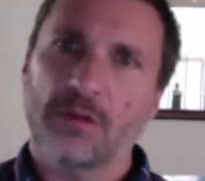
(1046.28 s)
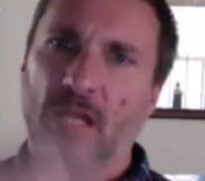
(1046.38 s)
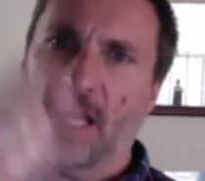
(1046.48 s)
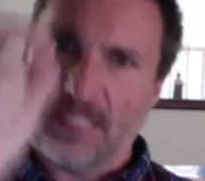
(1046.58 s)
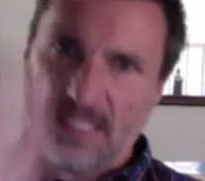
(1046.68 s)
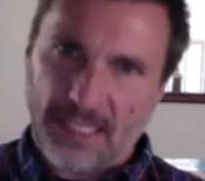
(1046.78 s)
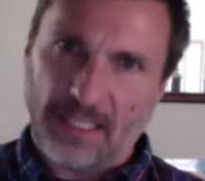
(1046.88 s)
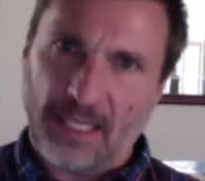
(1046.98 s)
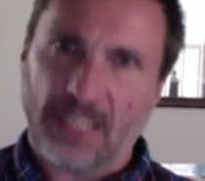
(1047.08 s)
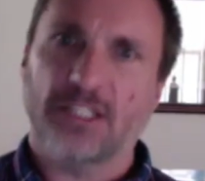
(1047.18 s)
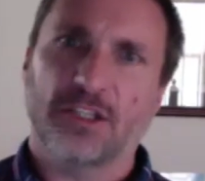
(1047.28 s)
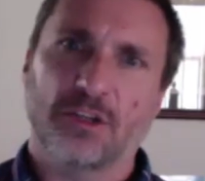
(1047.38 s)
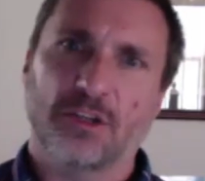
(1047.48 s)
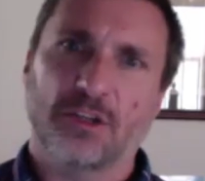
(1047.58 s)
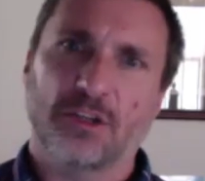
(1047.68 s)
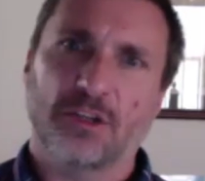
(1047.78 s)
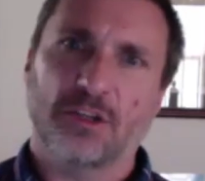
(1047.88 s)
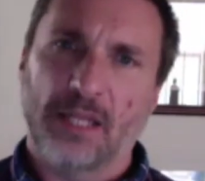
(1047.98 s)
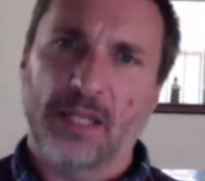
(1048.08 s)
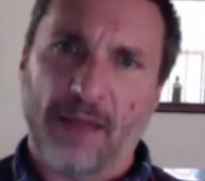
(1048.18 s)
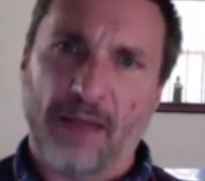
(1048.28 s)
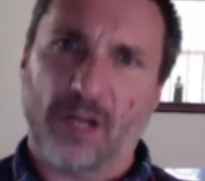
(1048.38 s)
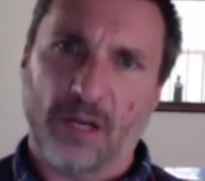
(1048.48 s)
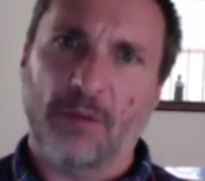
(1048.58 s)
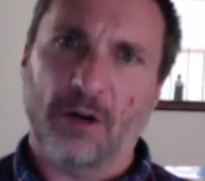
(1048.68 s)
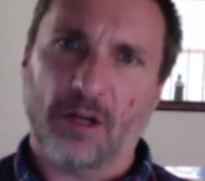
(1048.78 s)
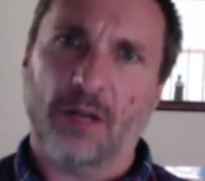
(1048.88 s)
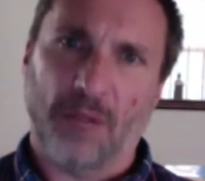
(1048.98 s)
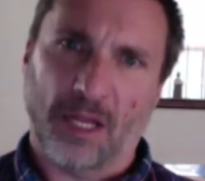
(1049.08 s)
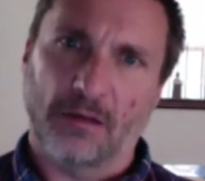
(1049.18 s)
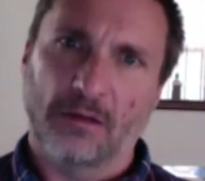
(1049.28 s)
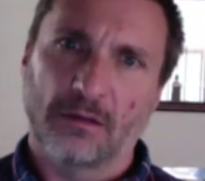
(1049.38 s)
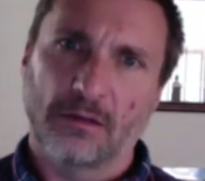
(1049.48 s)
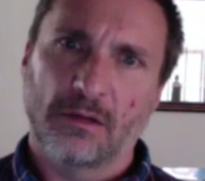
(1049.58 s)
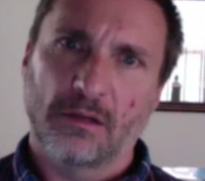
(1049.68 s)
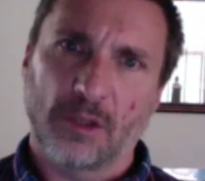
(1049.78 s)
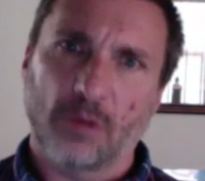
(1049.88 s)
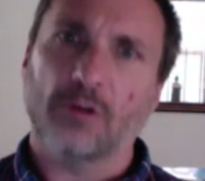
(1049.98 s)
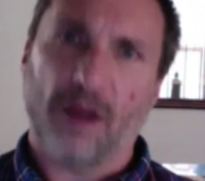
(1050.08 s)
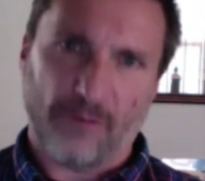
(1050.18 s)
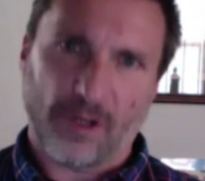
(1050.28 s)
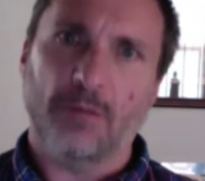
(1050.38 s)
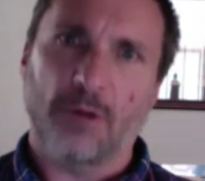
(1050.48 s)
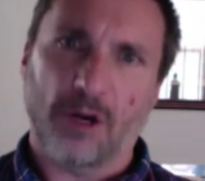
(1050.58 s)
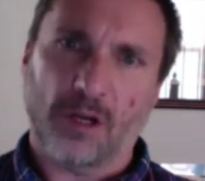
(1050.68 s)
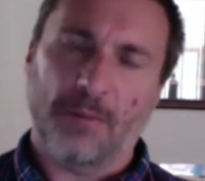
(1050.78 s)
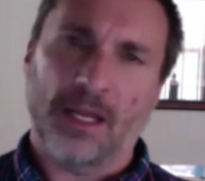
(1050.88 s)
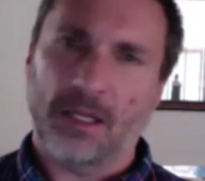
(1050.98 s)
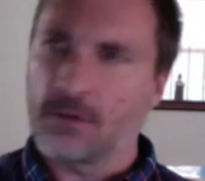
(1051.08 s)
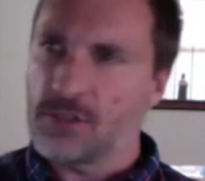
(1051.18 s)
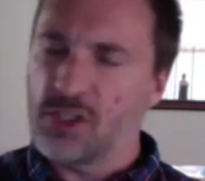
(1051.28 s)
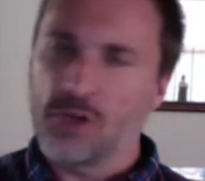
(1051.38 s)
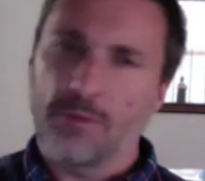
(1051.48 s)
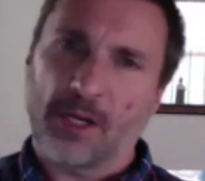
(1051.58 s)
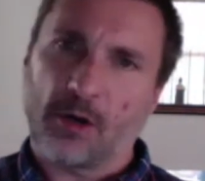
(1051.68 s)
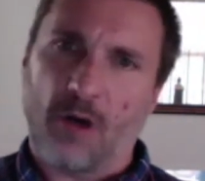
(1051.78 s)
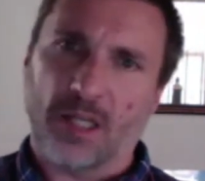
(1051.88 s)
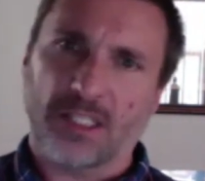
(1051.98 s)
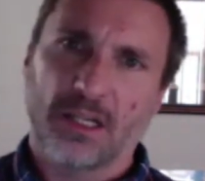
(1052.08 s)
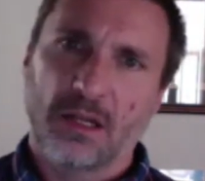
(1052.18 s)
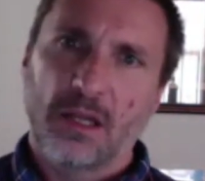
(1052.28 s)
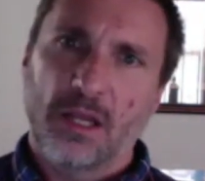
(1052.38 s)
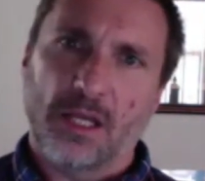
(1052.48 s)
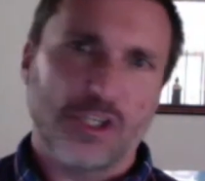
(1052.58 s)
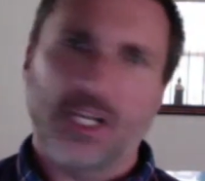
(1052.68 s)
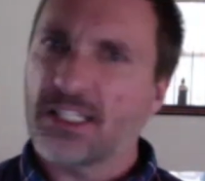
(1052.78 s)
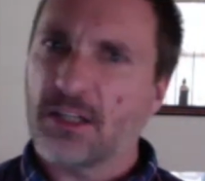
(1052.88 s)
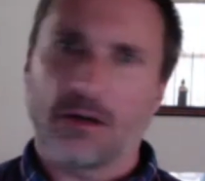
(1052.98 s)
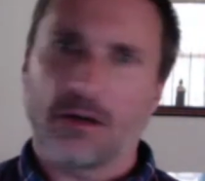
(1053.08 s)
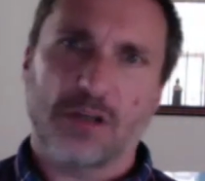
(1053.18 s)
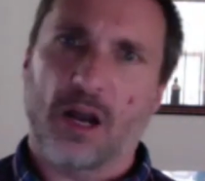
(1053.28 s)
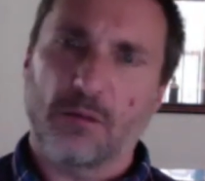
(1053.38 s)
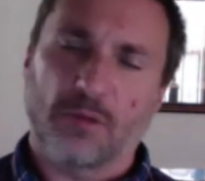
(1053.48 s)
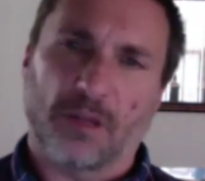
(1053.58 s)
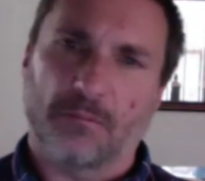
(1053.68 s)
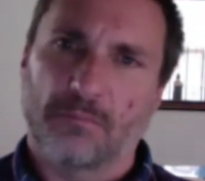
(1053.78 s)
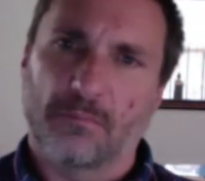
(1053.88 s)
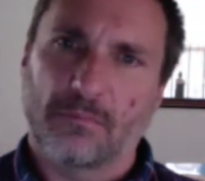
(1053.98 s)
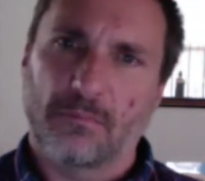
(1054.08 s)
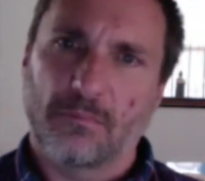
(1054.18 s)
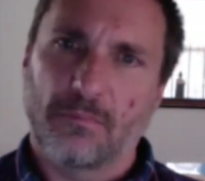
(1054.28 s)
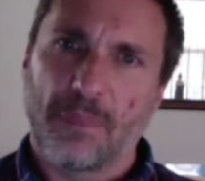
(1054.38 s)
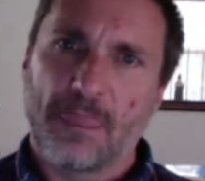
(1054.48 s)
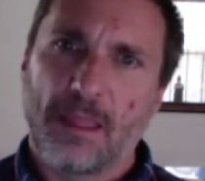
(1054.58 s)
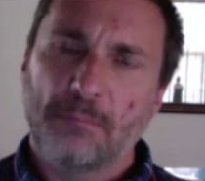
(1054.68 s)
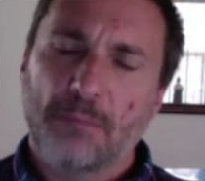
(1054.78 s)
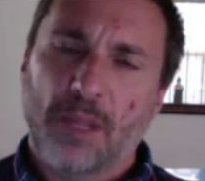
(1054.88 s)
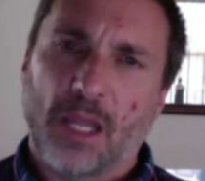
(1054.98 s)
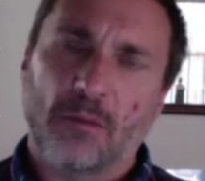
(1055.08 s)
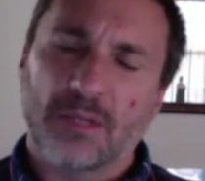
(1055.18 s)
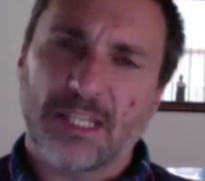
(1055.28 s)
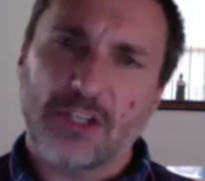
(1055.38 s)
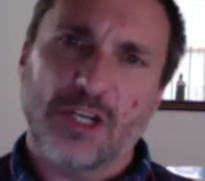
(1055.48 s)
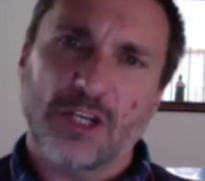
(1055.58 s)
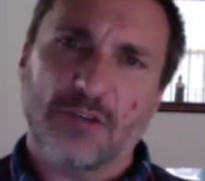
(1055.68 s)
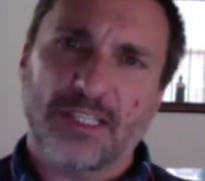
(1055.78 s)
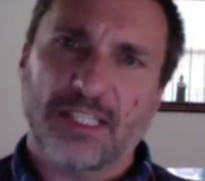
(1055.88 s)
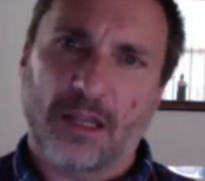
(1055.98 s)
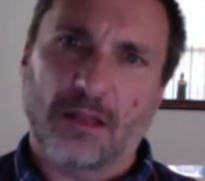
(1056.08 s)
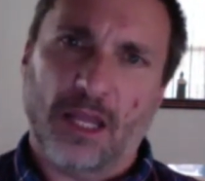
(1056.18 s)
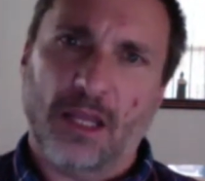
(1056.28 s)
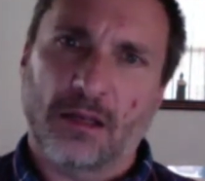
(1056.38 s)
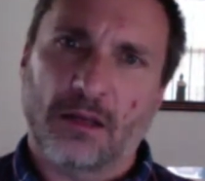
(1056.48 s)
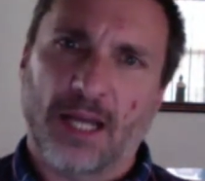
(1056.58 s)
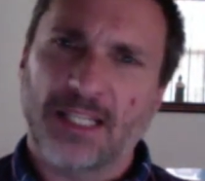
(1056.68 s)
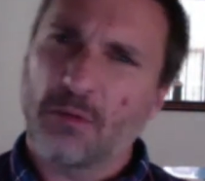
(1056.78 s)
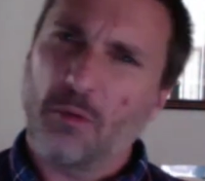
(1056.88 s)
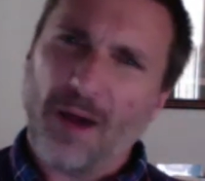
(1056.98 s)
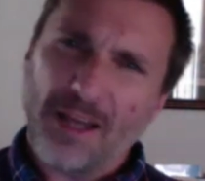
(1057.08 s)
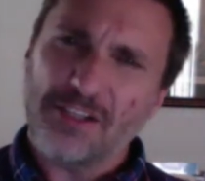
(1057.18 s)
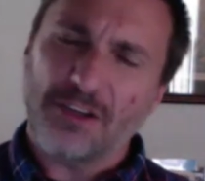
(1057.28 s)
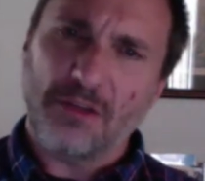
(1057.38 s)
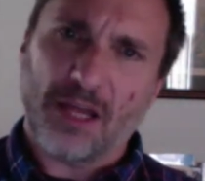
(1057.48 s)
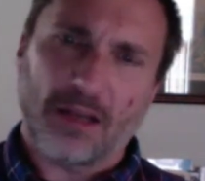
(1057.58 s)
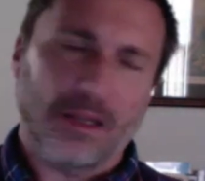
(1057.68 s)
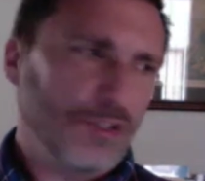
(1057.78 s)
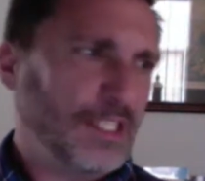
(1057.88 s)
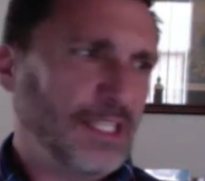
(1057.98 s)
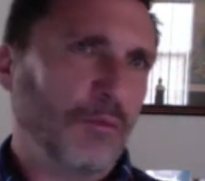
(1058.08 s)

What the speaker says: and sit next to the African-American man, the older African-American man, and there were two men across. And she just started talking with them. And it was such an interesting thing. And I said, well, why'd you do that? She said,